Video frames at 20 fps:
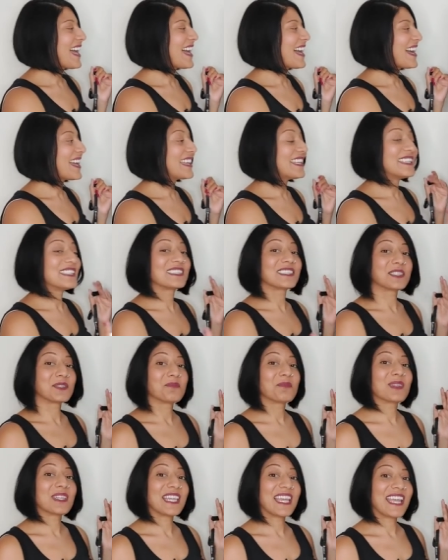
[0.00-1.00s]
Uh, it's
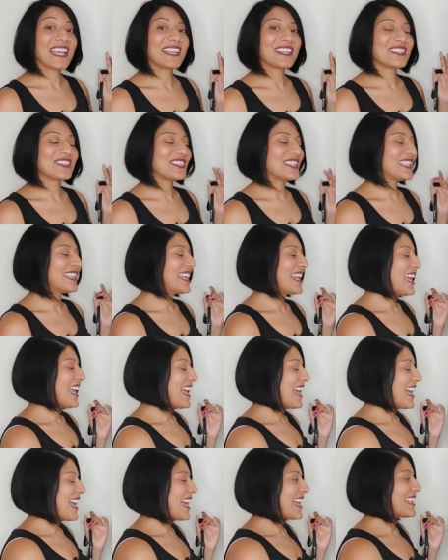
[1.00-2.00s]
simply energy.
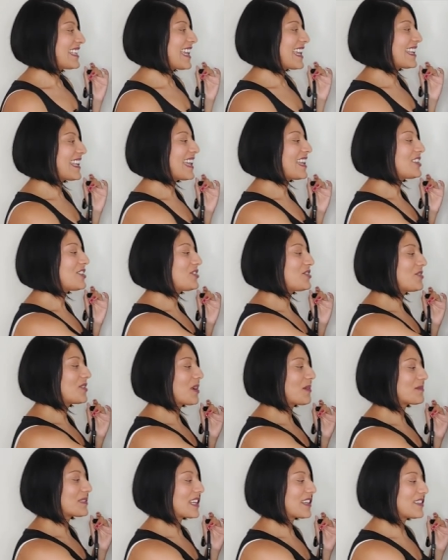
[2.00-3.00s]
And, and as you
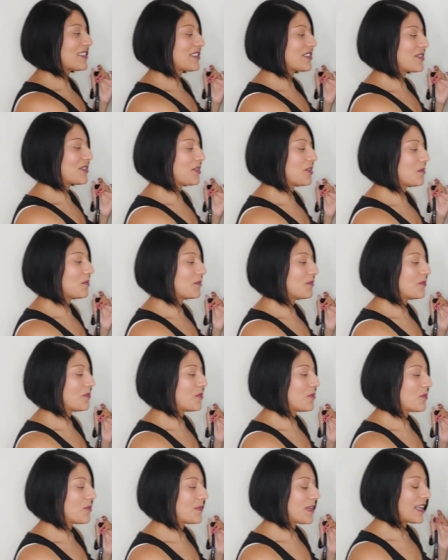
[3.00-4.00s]
come down into the human
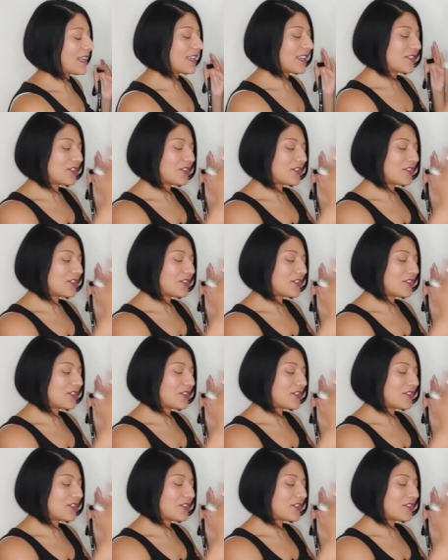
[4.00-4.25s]
form and